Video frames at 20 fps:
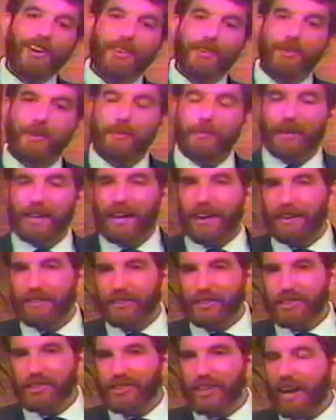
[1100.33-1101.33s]
Well, we have
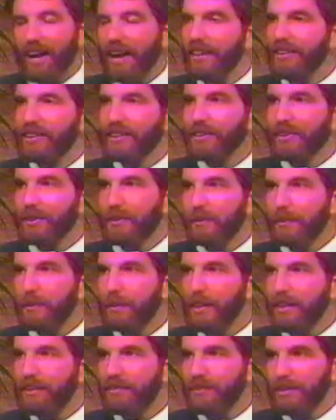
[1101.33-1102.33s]
a style that
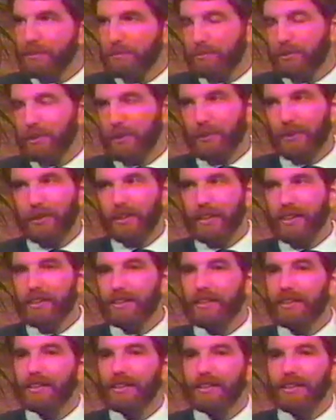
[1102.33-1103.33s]
we've
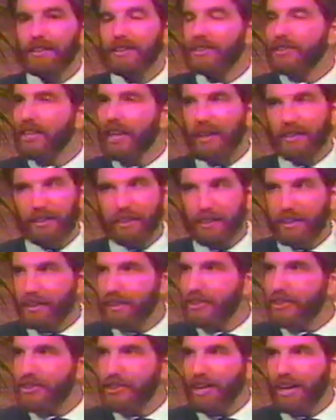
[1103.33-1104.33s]
employed. It's not
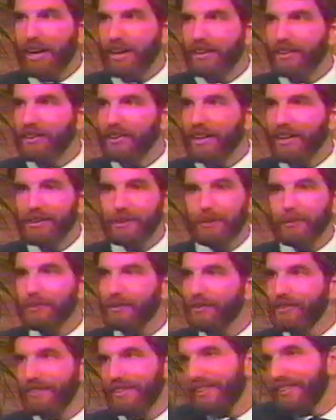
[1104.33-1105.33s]
the style. I don't
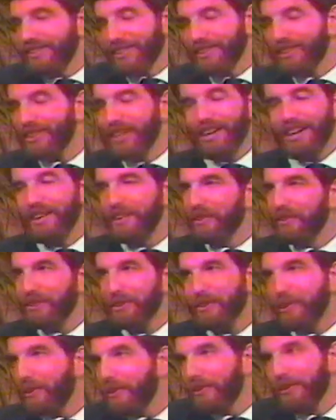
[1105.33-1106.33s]
know the
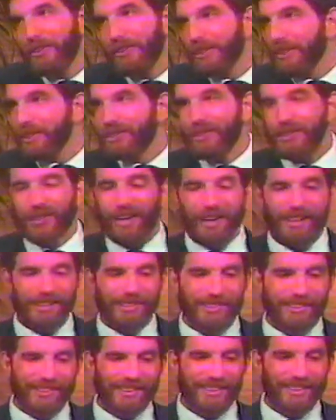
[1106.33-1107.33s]

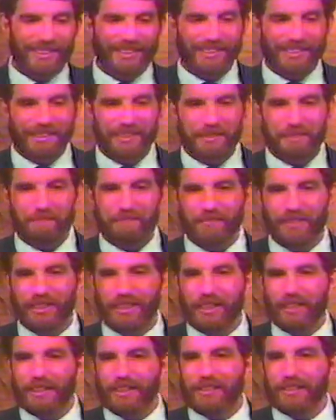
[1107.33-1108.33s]
style.
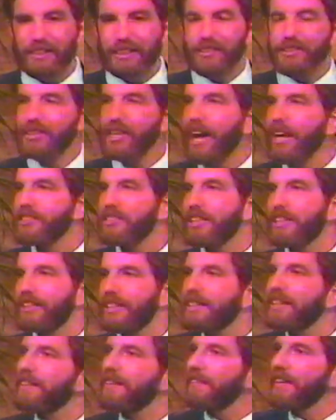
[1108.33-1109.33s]

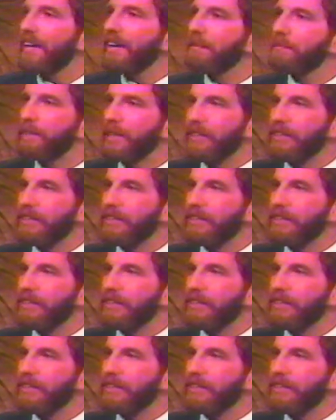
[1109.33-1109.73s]
Let me help you.